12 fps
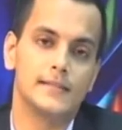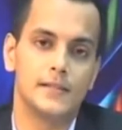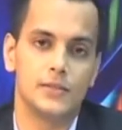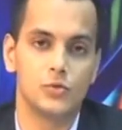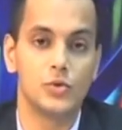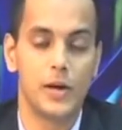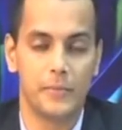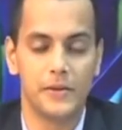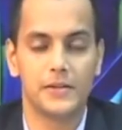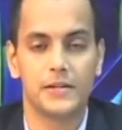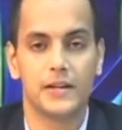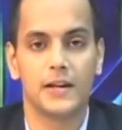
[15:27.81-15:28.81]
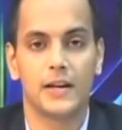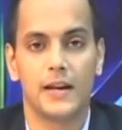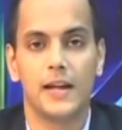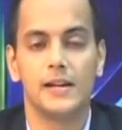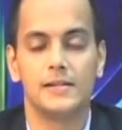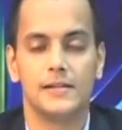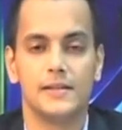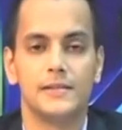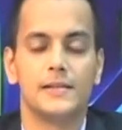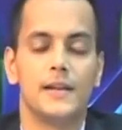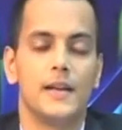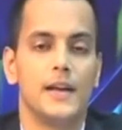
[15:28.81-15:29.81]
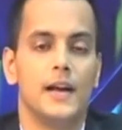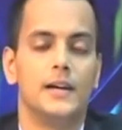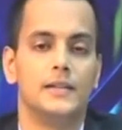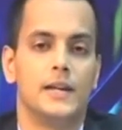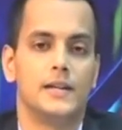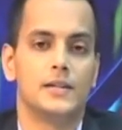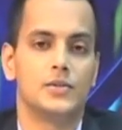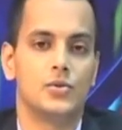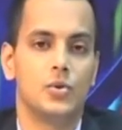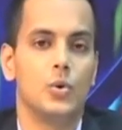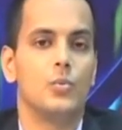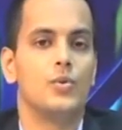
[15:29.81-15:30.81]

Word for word: normally not much issues related to boundary layer,